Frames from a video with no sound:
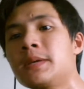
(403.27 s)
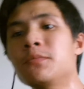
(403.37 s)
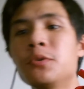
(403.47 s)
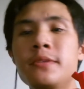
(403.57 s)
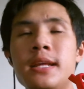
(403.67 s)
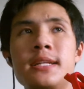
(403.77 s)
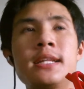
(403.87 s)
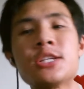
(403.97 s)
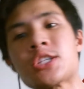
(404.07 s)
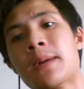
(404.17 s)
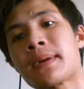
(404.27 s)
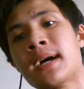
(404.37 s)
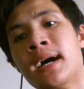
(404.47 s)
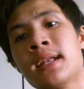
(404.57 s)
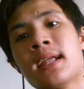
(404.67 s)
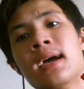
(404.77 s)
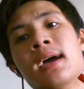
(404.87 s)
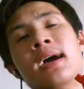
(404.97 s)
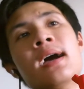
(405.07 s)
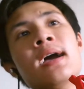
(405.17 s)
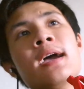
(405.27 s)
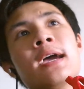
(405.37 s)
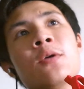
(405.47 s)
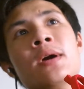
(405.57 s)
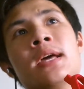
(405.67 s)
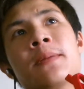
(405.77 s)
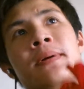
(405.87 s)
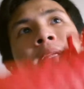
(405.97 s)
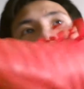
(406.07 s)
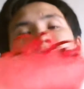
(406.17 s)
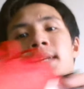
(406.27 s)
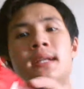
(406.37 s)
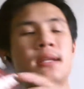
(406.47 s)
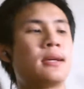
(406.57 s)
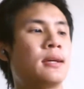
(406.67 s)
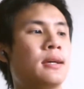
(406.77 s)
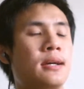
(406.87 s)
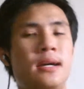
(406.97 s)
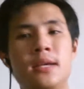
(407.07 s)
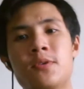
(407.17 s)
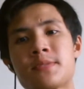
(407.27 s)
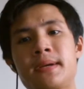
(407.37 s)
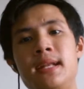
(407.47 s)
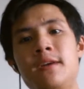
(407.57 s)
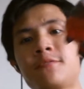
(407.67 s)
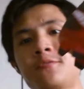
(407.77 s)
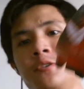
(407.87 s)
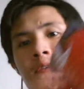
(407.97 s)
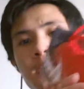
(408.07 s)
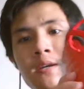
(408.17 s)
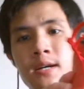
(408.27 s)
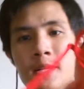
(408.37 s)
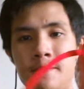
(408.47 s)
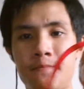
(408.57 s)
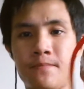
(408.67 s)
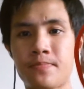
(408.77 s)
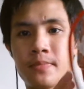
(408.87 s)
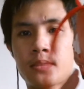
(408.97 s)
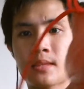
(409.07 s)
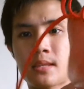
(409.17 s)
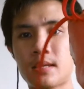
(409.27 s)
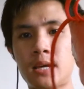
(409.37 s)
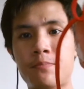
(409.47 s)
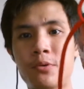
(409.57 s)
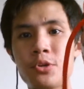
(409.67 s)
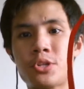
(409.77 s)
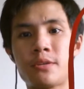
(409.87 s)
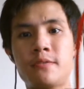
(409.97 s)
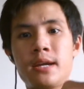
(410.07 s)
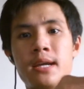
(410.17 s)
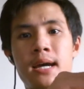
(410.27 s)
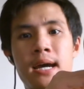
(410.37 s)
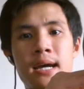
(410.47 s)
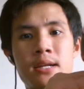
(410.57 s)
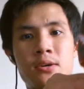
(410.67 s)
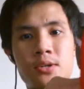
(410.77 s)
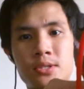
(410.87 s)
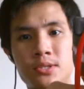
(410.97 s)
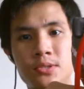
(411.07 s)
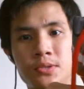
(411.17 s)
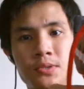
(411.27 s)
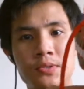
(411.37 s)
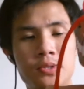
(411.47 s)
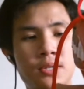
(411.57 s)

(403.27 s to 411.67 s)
moved and I did a sharp cut, and what happened was that it was my left foot. I pushed very hard onto